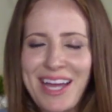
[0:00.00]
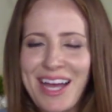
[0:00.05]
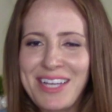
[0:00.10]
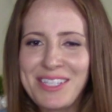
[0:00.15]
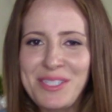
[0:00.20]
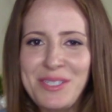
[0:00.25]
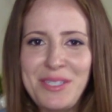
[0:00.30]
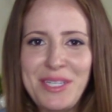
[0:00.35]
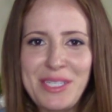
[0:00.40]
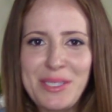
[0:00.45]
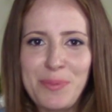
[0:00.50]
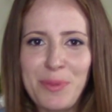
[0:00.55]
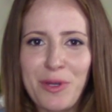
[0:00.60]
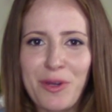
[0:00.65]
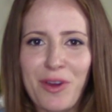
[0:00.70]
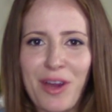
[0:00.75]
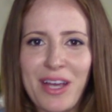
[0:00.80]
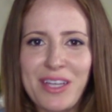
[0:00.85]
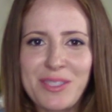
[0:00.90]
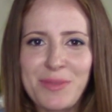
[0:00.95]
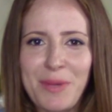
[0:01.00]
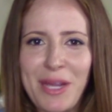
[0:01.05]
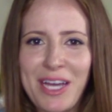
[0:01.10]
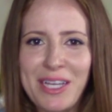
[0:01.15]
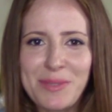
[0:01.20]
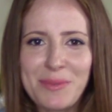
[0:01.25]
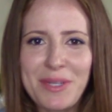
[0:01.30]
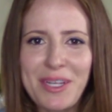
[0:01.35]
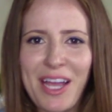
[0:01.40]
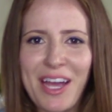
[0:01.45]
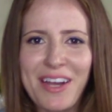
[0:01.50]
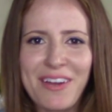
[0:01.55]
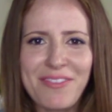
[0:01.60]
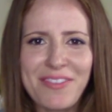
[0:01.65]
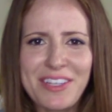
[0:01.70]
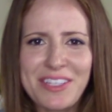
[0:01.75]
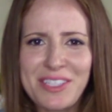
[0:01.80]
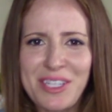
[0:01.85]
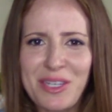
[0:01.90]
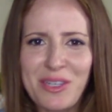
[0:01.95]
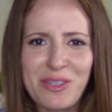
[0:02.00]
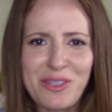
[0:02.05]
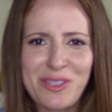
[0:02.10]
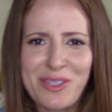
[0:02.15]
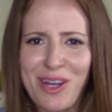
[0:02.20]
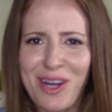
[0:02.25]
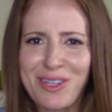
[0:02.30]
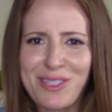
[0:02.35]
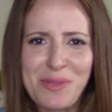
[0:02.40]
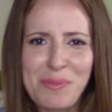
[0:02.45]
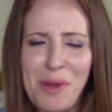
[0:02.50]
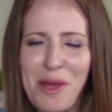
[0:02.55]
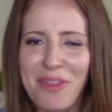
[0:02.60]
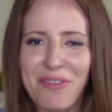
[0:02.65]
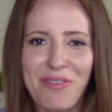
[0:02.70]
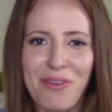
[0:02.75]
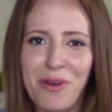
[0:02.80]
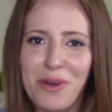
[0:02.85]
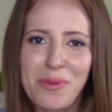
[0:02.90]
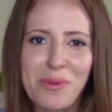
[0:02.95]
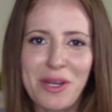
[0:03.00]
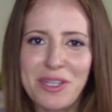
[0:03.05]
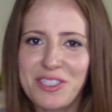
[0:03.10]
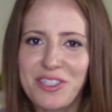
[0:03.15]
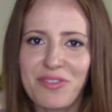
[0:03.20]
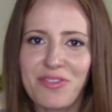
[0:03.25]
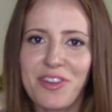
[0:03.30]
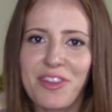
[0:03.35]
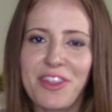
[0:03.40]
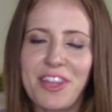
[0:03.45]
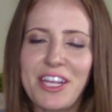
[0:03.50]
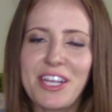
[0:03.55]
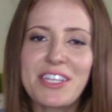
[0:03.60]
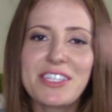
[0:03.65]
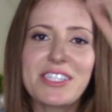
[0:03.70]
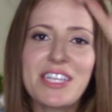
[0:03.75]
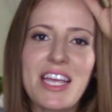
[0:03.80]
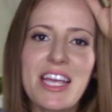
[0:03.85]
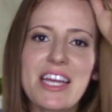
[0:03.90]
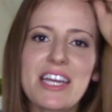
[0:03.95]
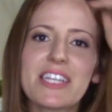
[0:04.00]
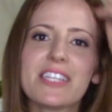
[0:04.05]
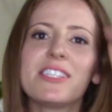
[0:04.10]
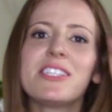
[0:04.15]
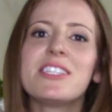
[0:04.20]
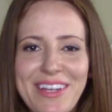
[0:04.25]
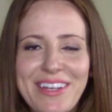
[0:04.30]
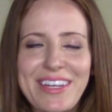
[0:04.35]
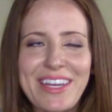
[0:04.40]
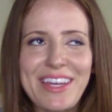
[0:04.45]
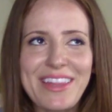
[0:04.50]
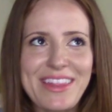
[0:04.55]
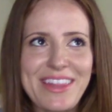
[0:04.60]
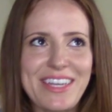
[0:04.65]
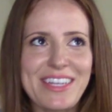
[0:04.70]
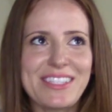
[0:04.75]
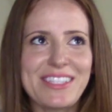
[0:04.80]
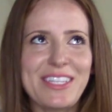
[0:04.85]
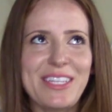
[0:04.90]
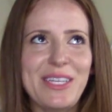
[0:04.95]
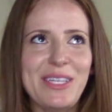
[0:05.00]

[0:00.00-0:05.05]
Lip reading: As the days progressed, my husband kind of continued to talk to him on the phone about different things, and get this, he